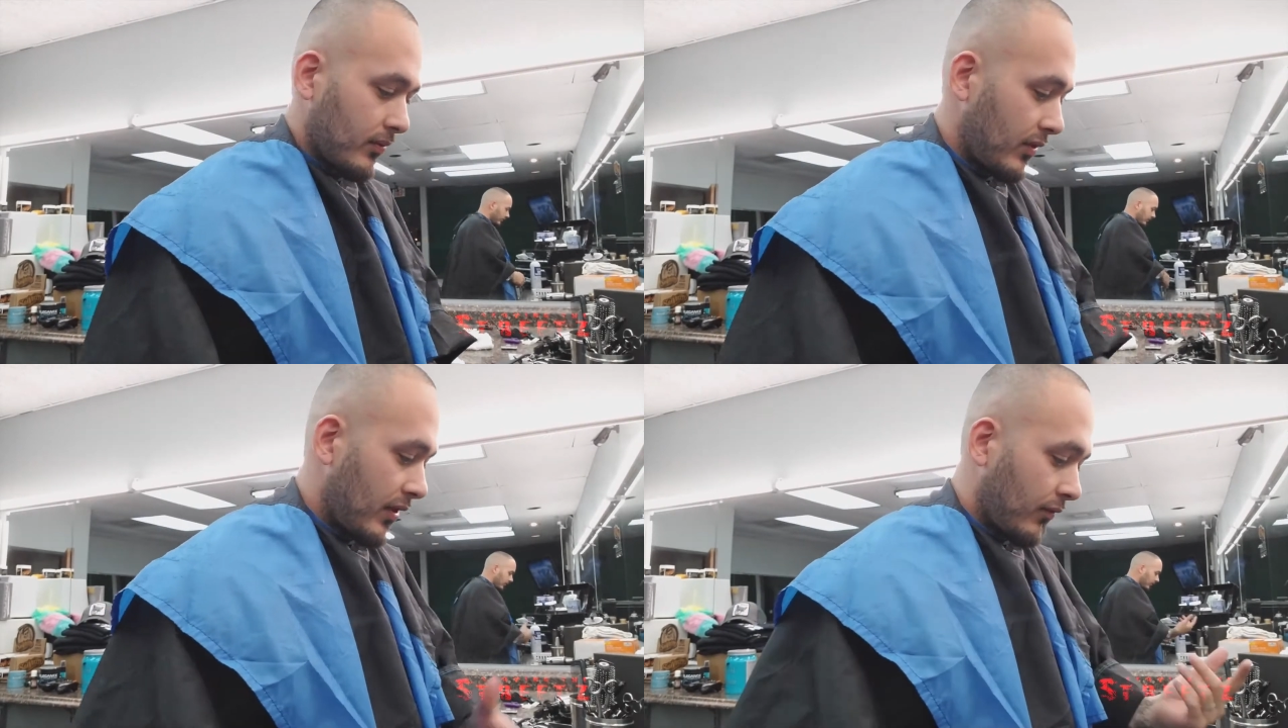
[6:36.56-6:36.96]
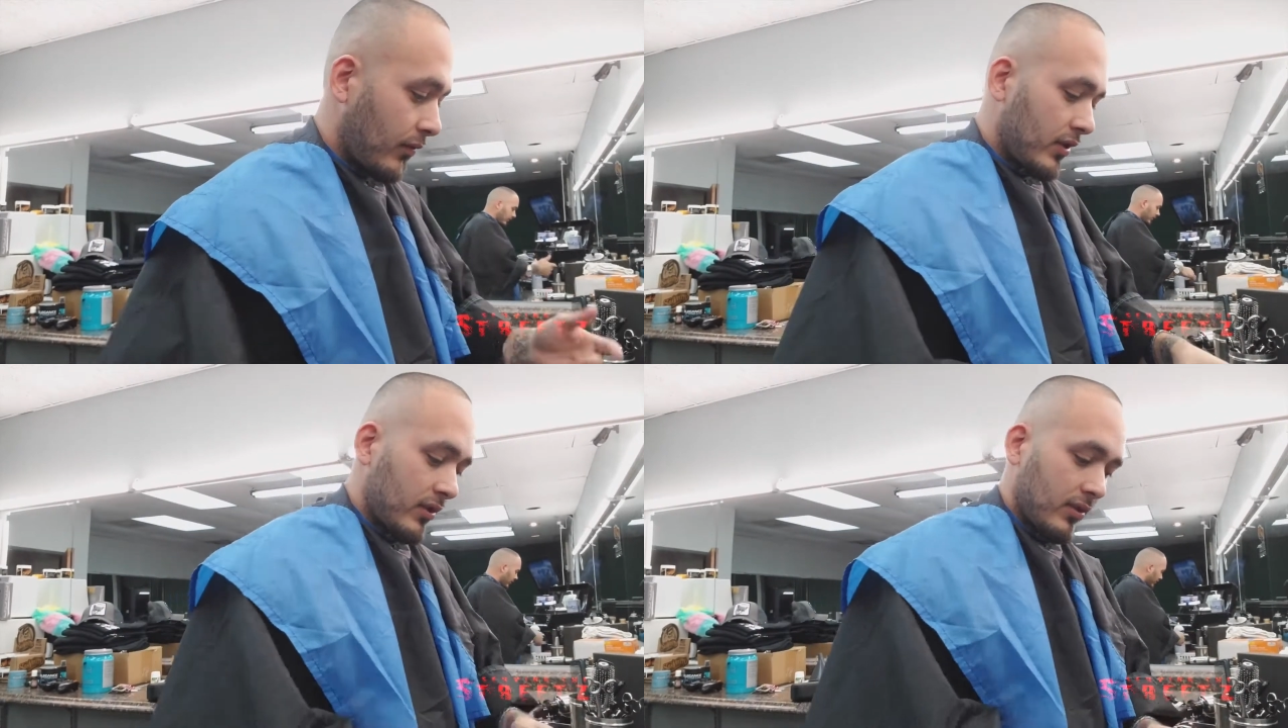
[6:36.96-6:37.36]
If
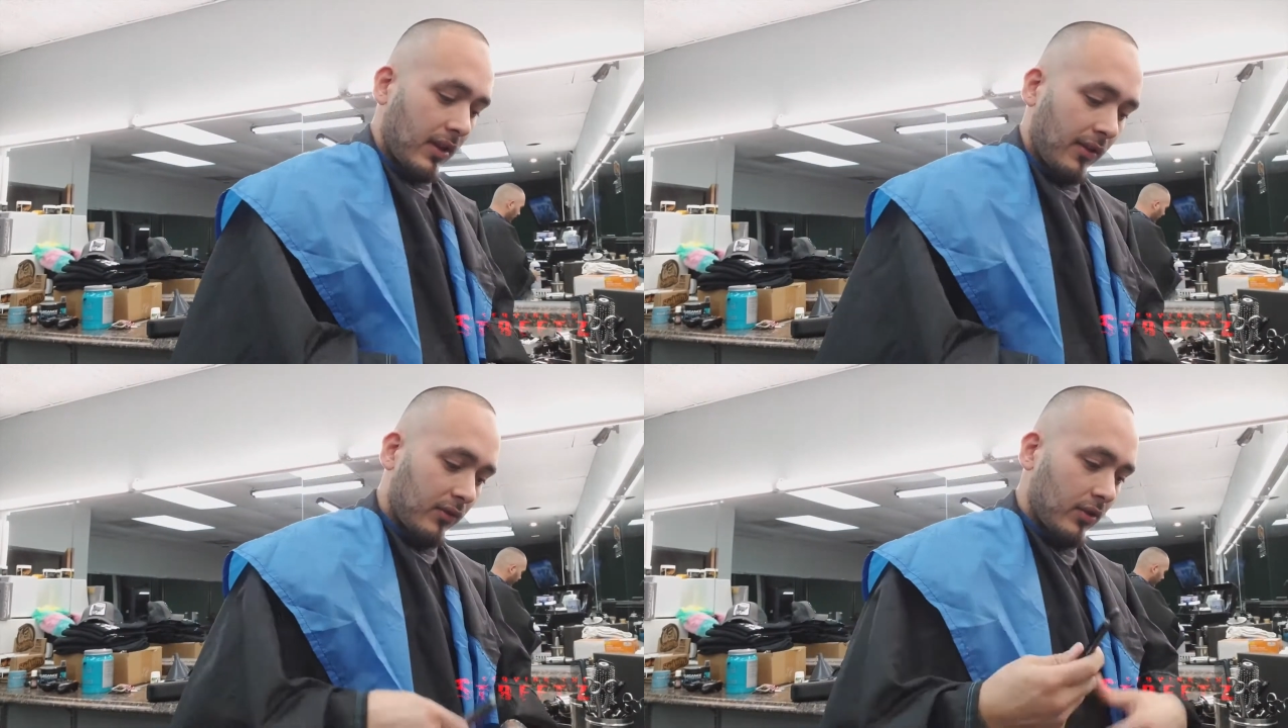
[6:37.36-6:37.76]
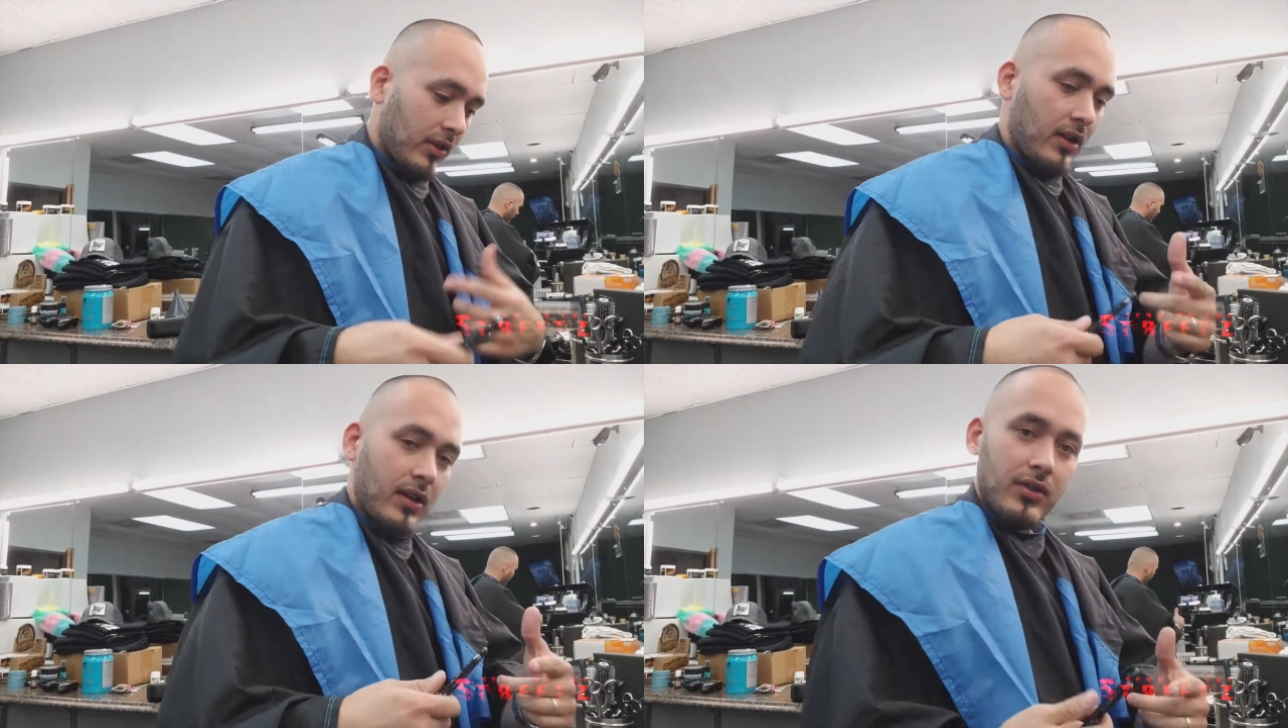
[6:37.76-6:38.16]
one after a
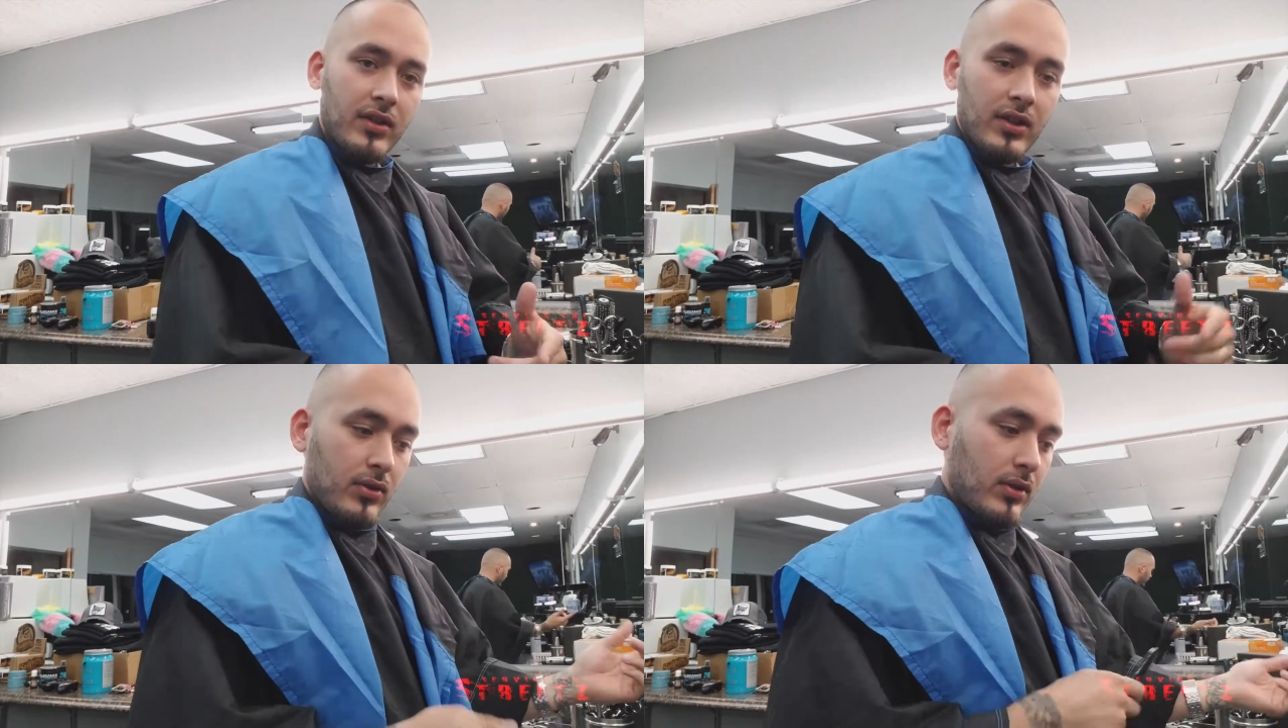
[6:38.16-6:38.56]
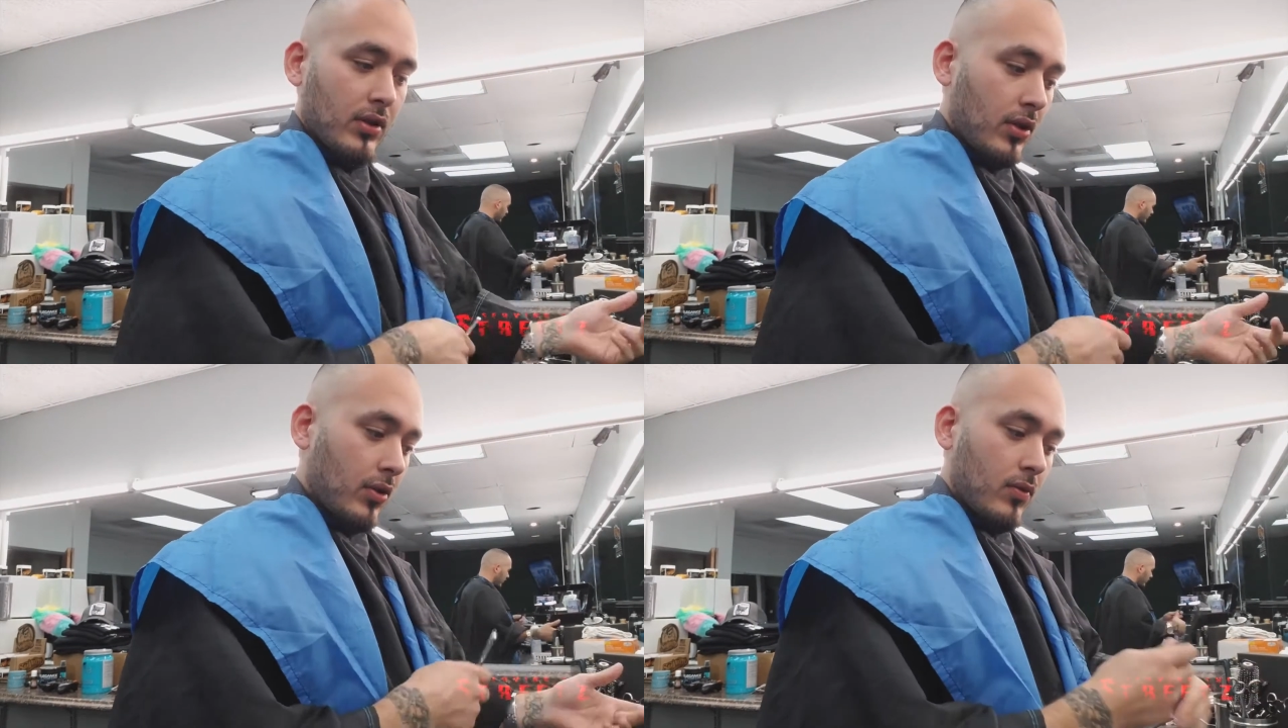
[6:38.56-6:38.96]
cut, you can use another